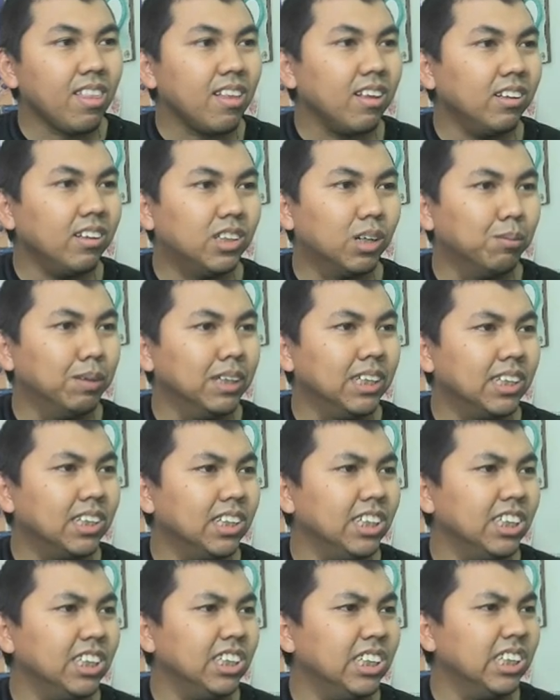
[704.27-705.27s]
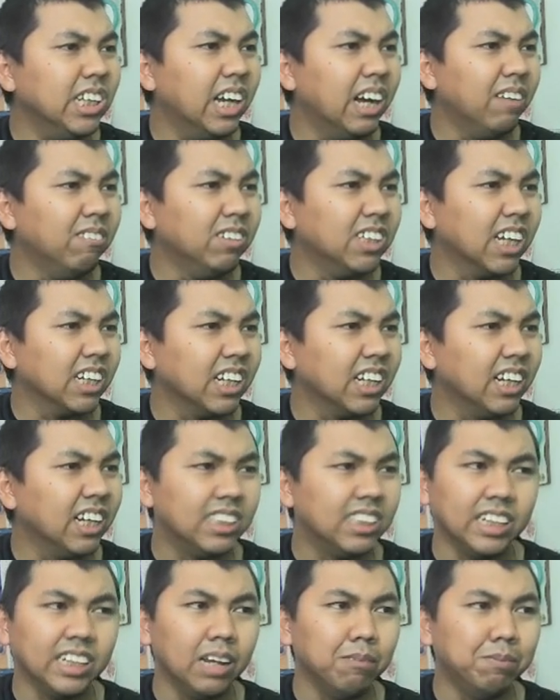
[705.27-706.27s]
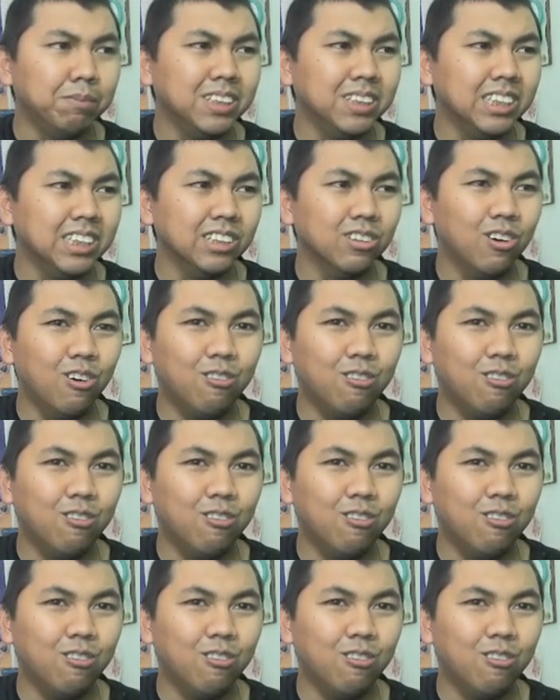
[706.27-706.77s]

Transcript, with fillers: So basically, Shatana is an NPC.